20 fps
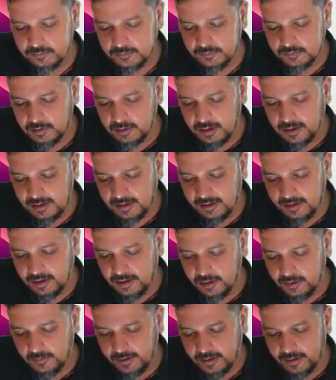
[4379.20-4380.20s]
another
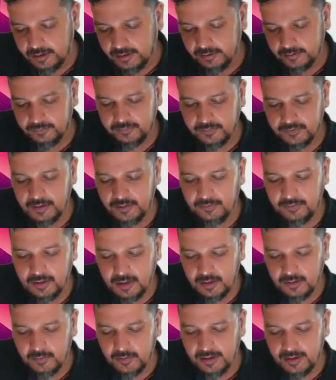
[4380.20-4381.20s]
advocate, if
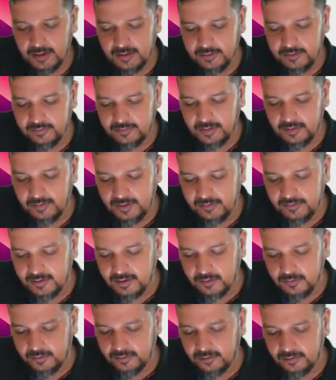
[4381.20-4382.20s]
advocate is giving
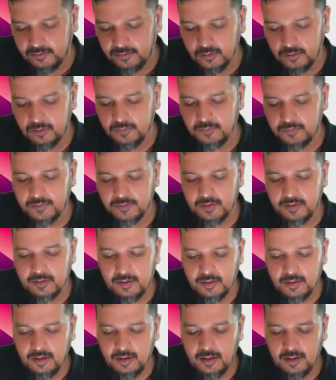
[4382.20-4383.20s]
services to
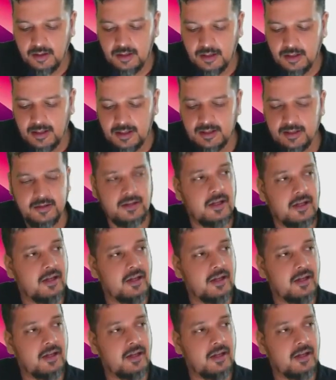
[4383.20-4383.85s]
another